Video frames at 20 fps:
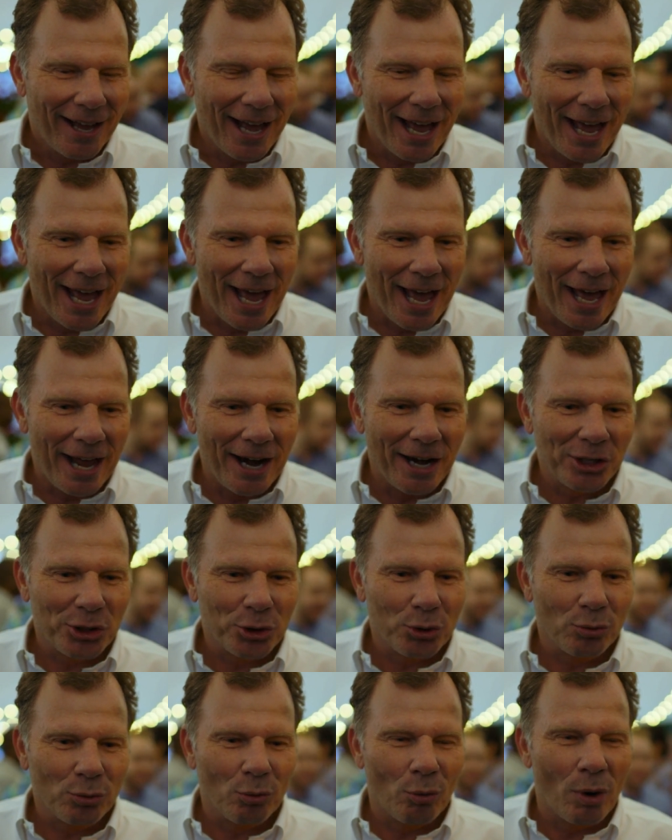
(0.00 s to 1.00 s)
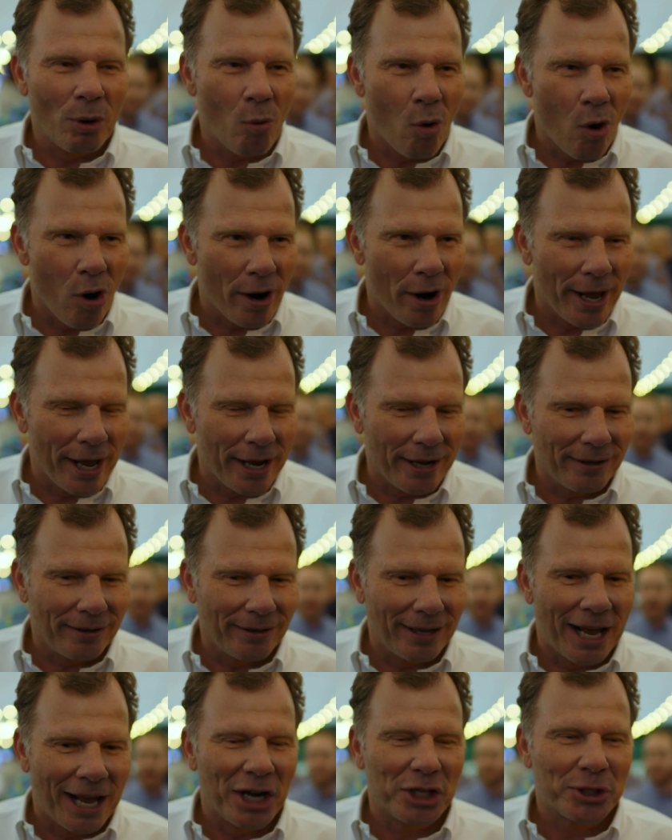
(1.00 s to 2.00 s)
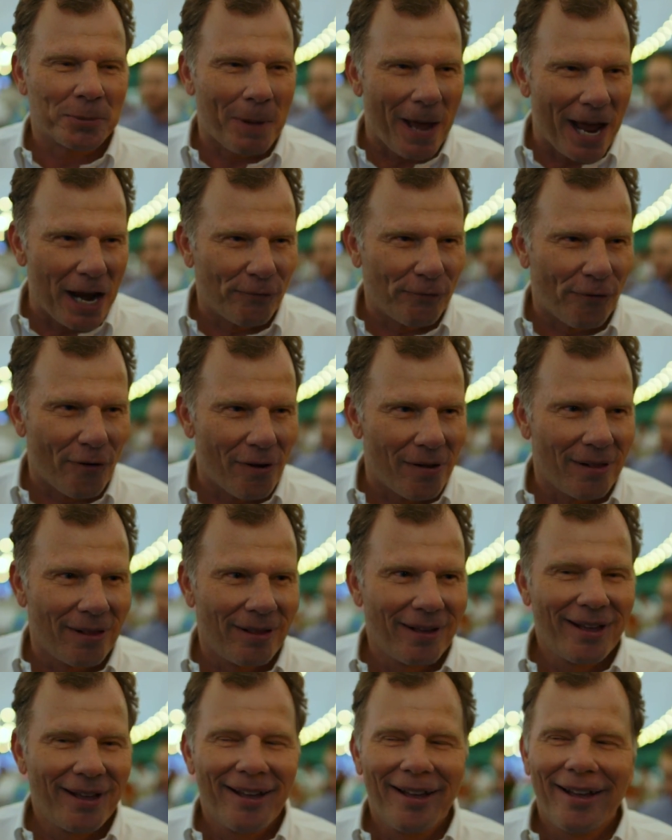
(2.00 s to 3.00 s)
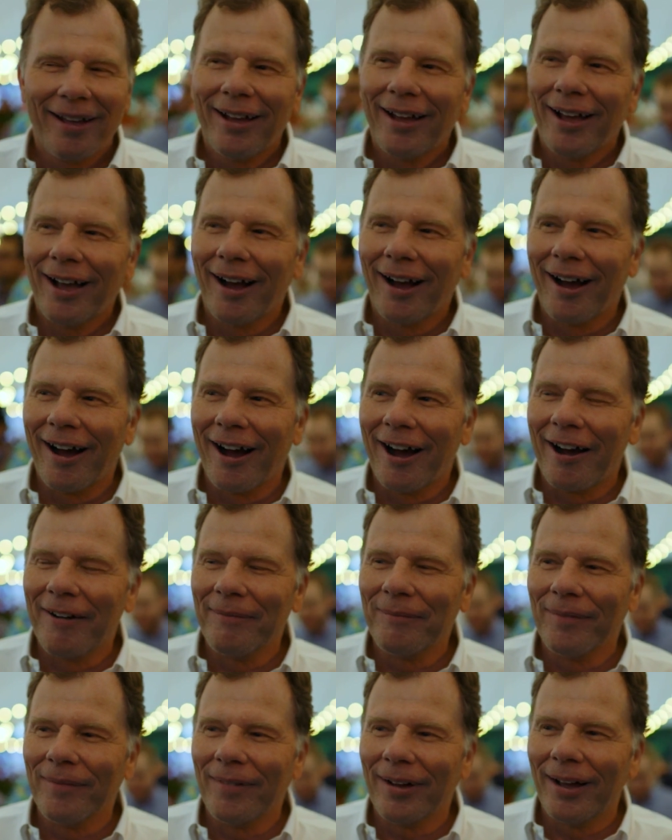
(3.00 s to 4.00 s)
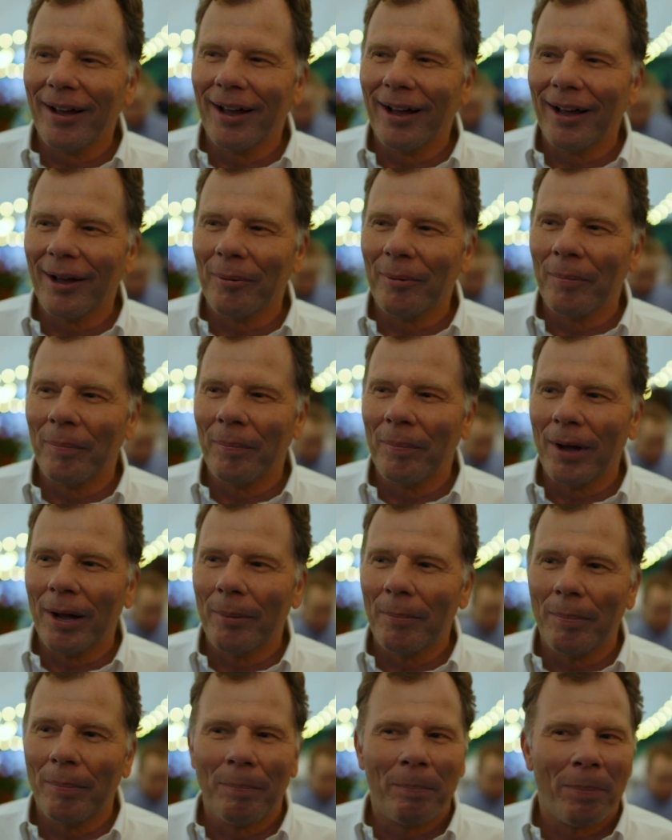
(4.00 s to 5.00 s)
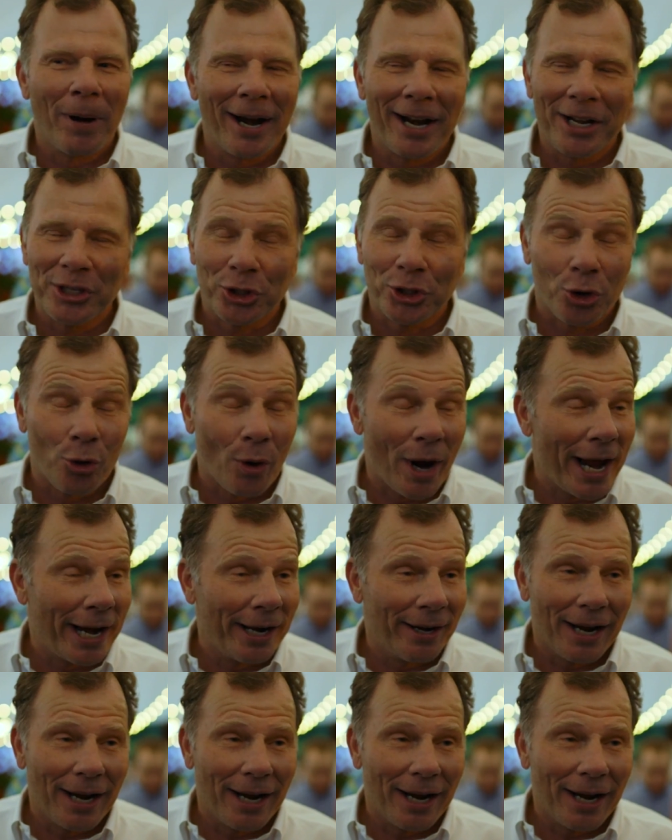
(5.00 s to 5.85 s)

and it's rewarding, and it's painful, um, but it's great.